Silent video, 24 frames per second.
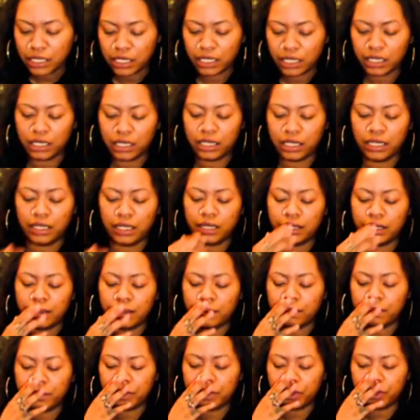
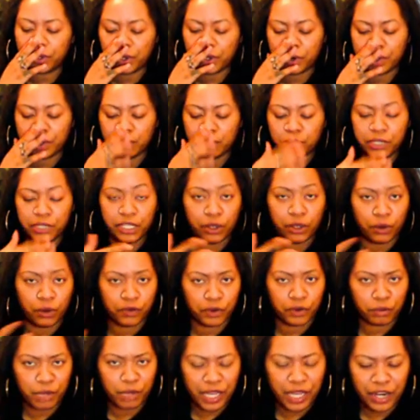you know, and be
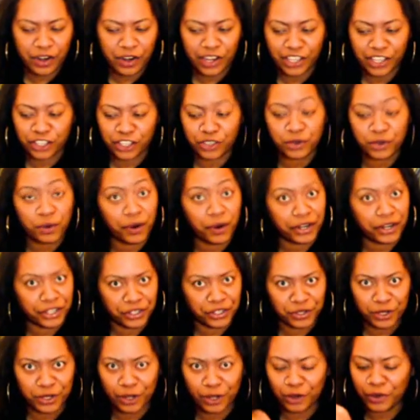overbearing, you are,
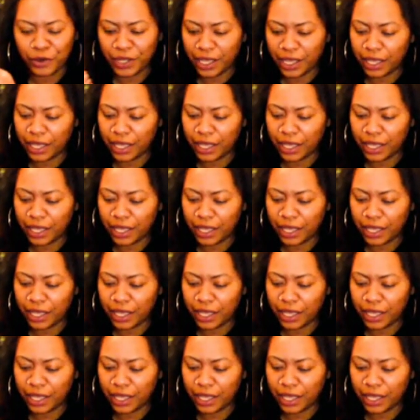you know,